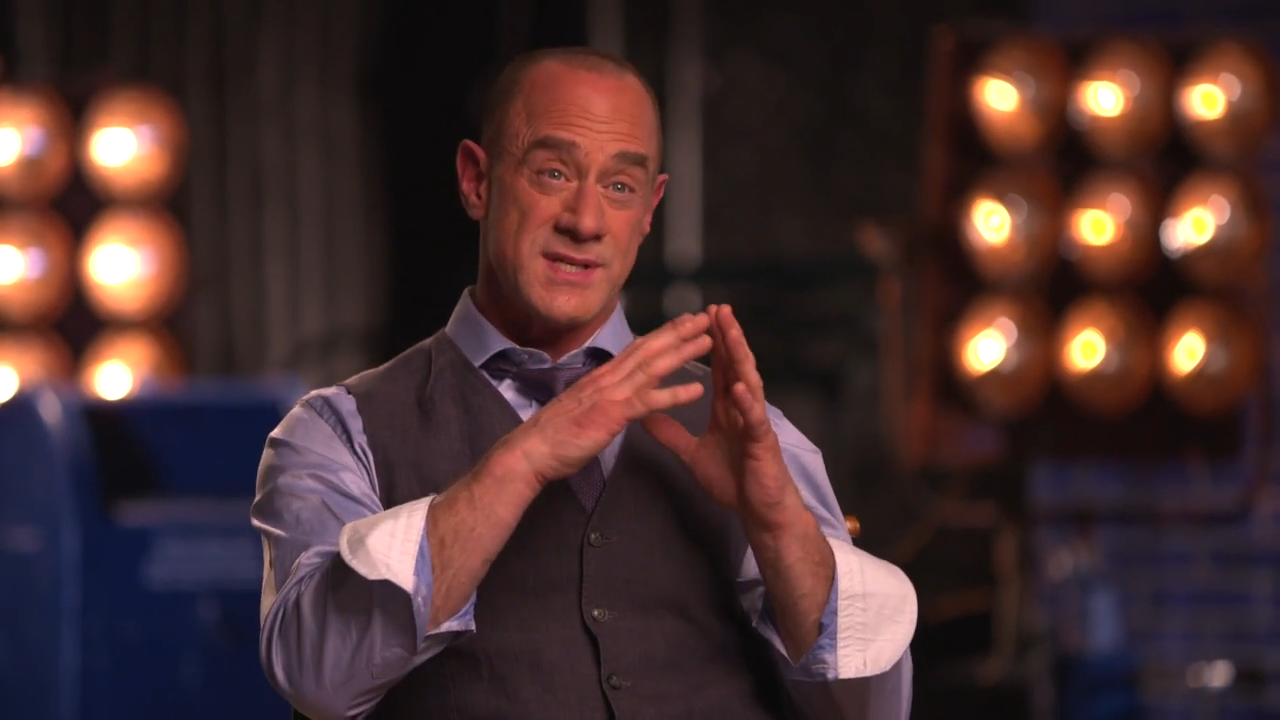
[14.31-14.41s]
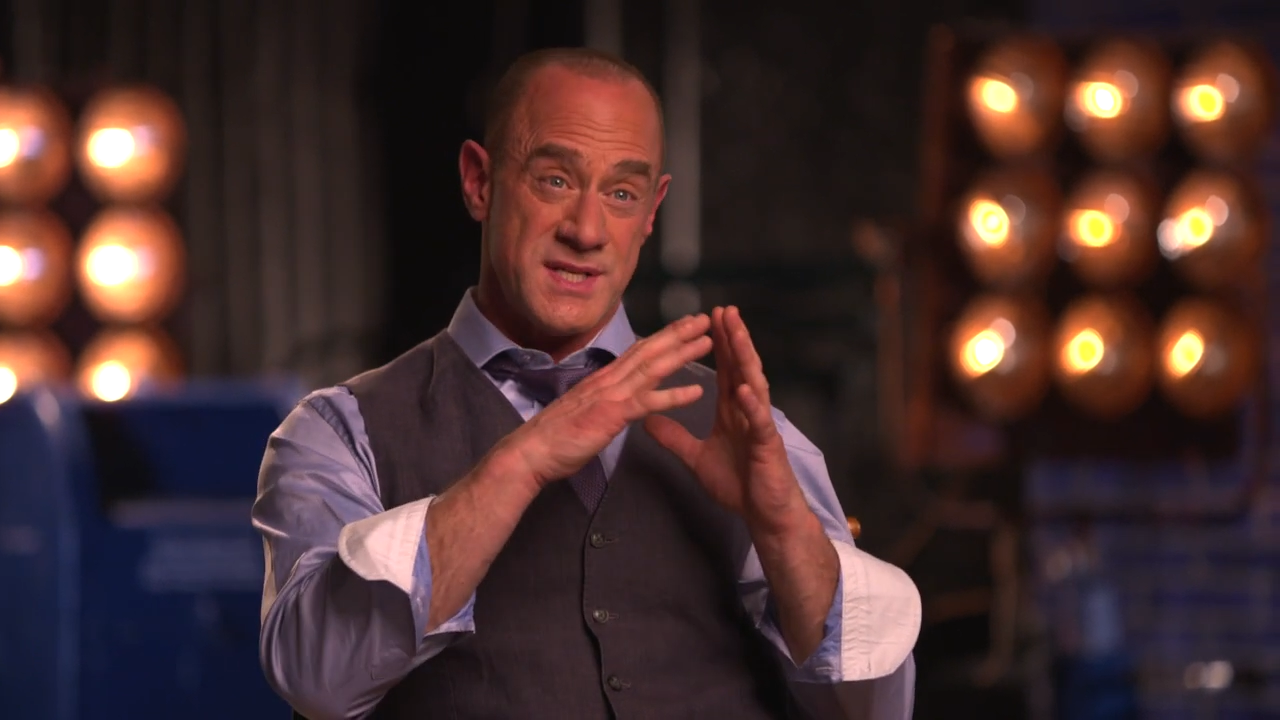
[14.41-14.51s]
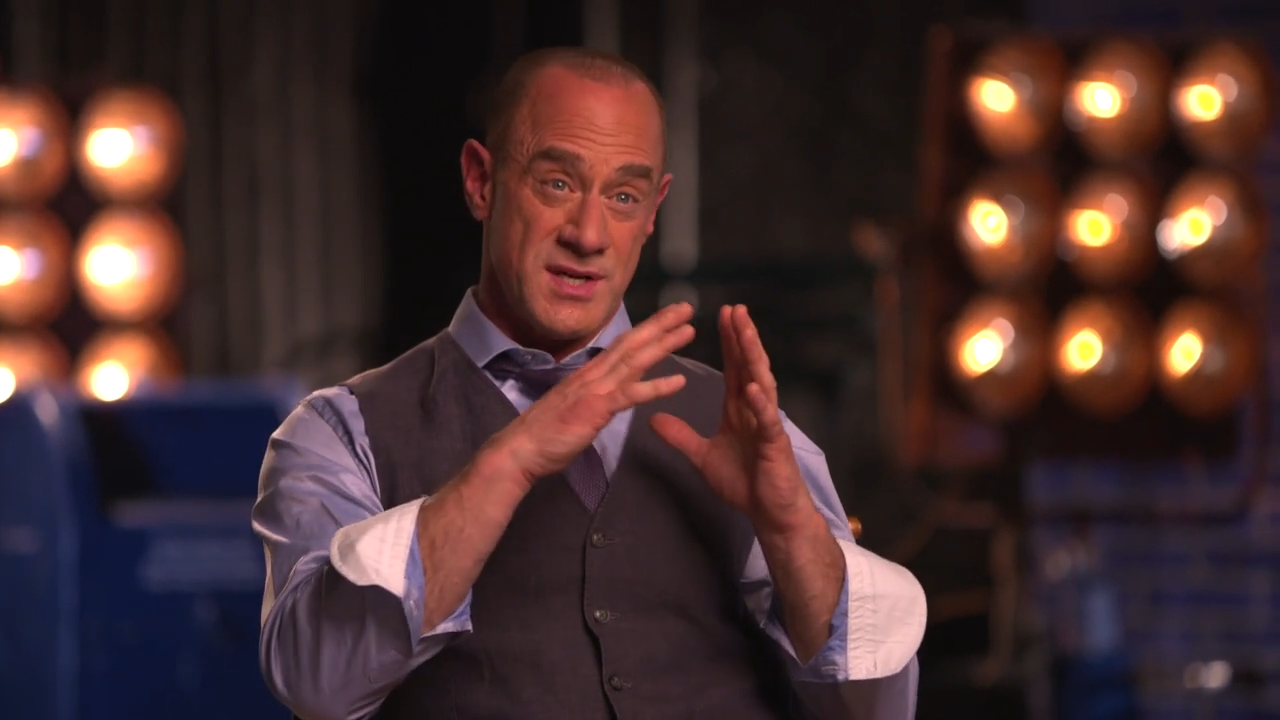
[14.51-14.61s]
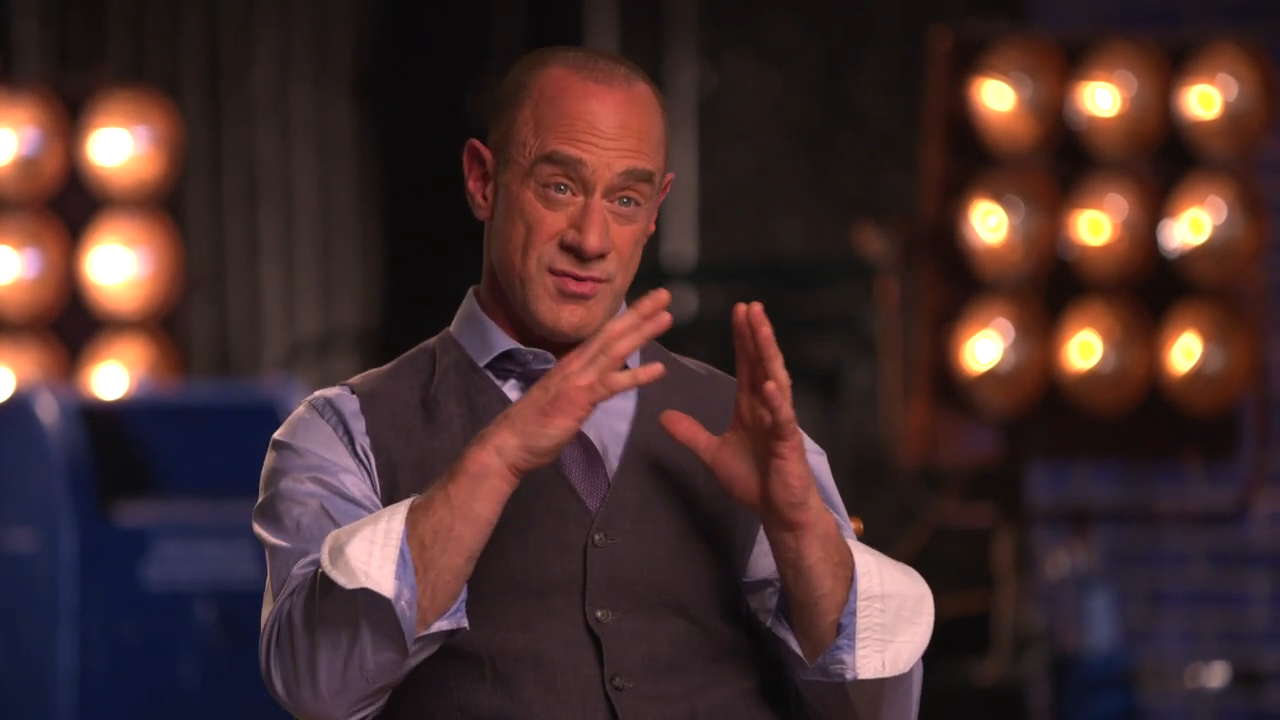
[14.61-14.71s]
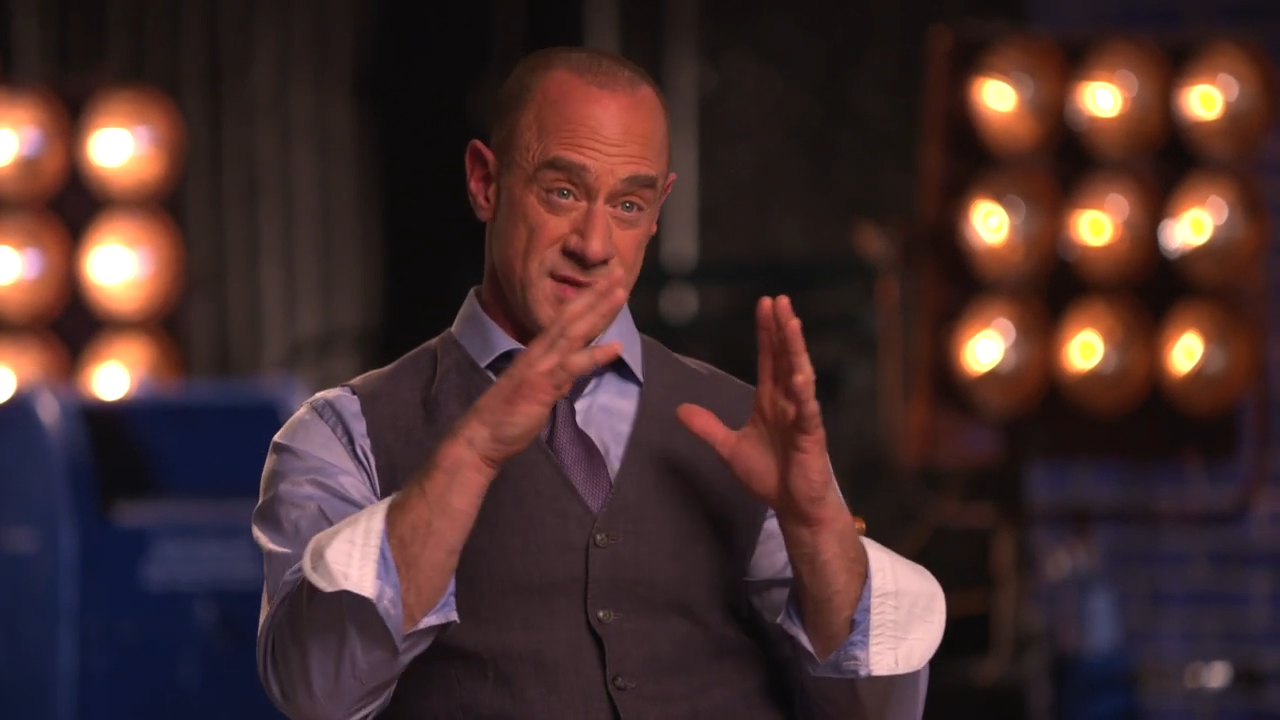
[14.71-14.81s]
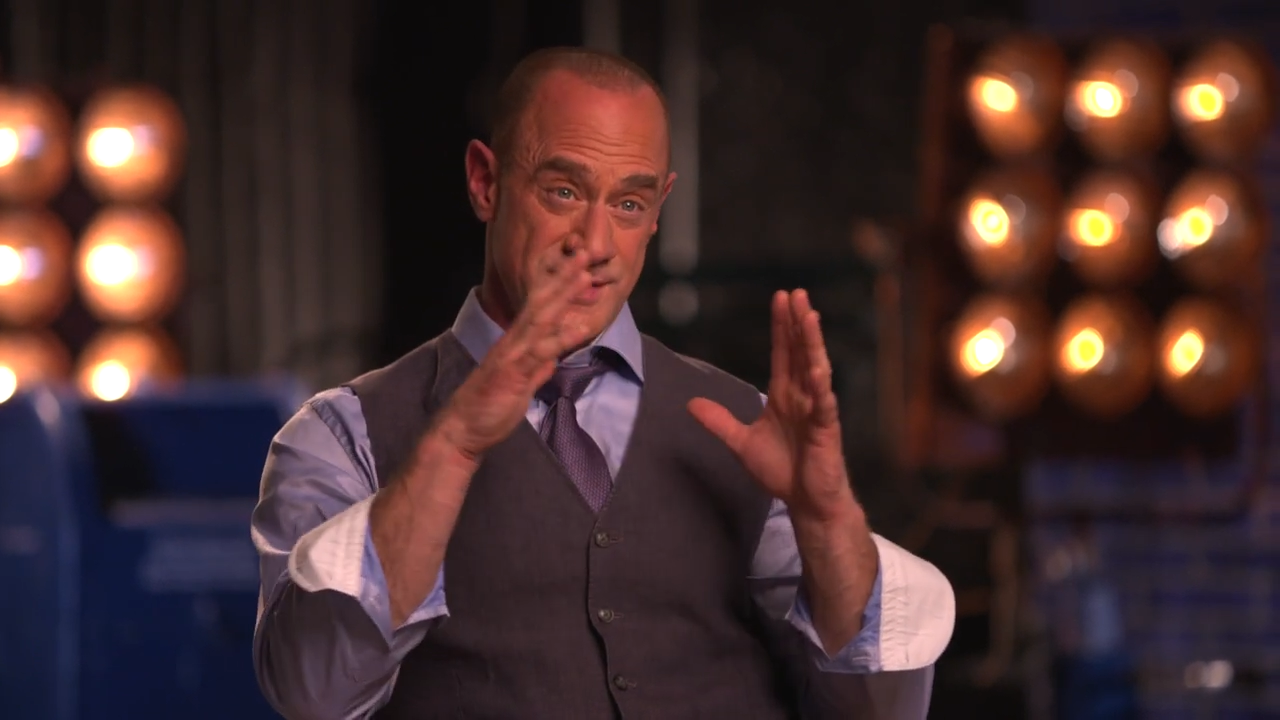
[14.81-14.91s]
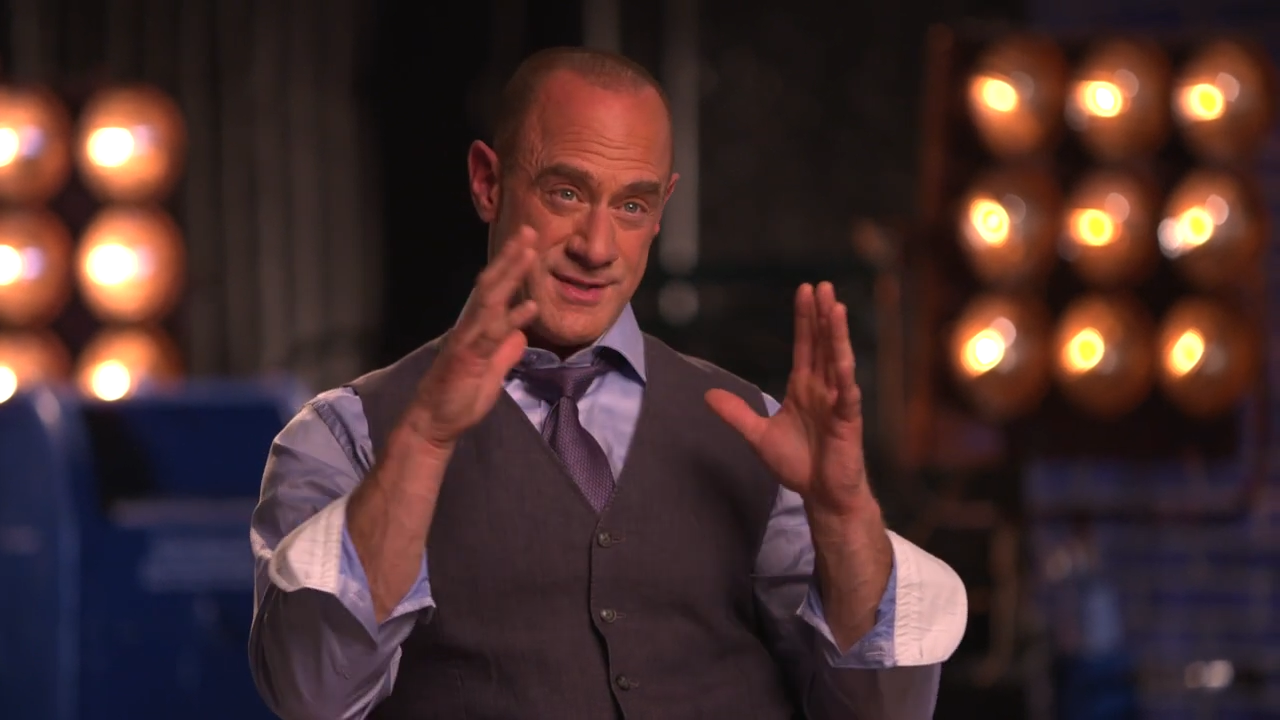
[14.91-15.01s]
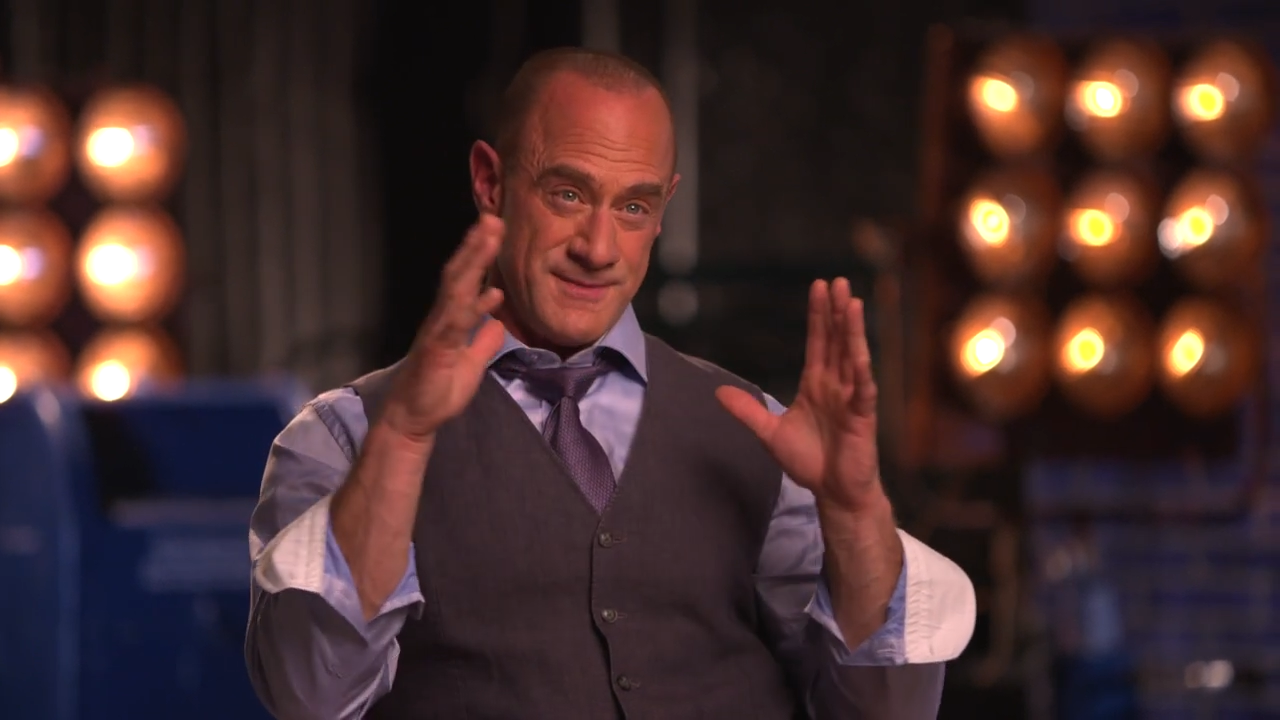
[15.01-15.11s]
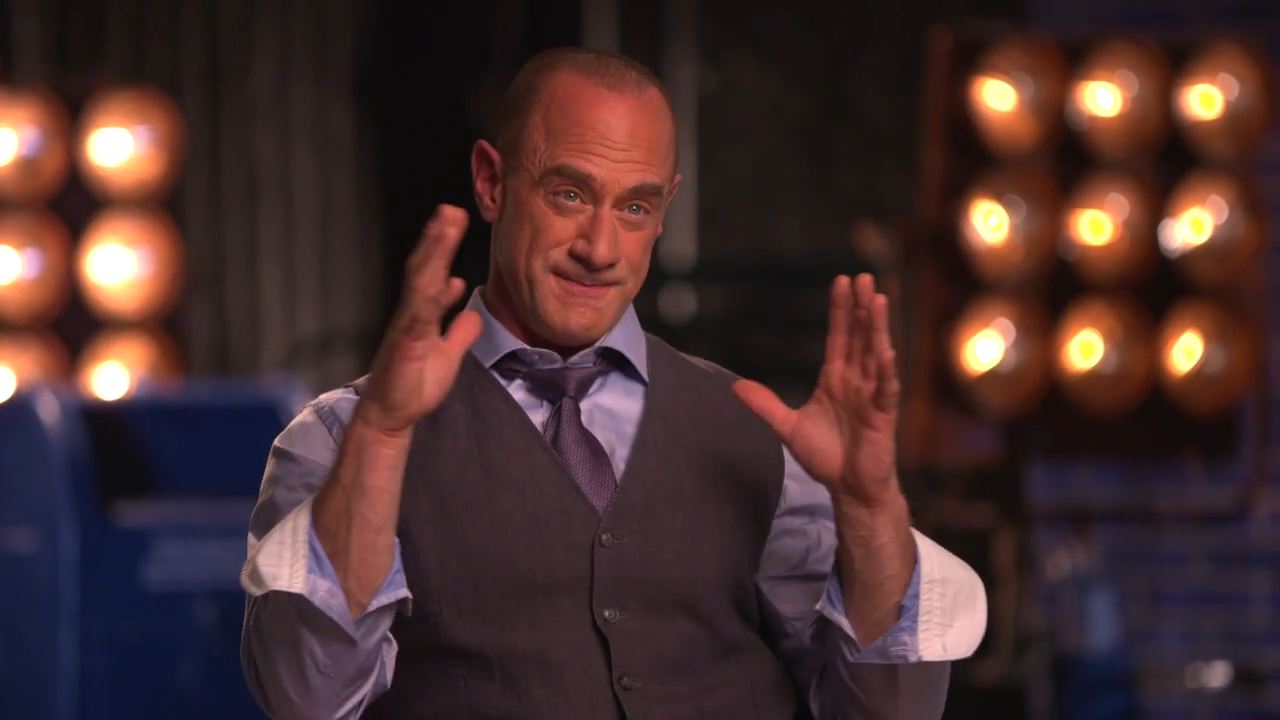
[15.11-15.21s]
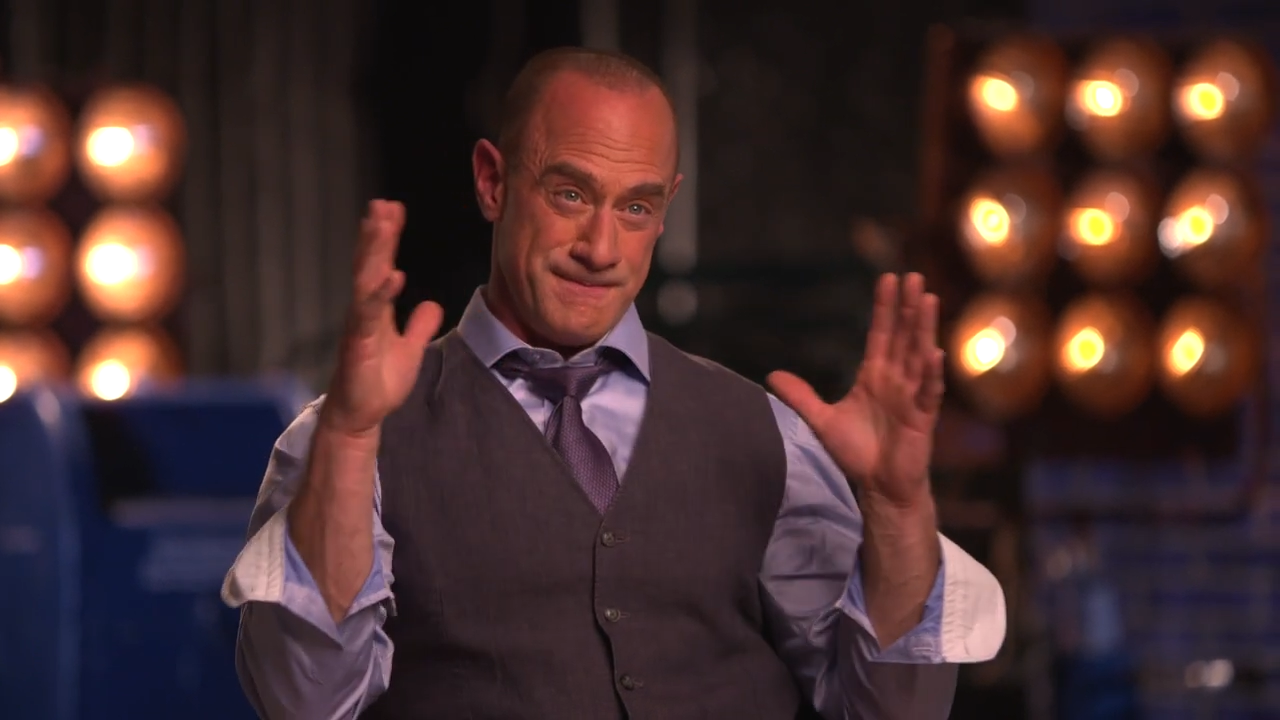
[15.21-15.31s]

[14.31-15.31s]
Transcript: series,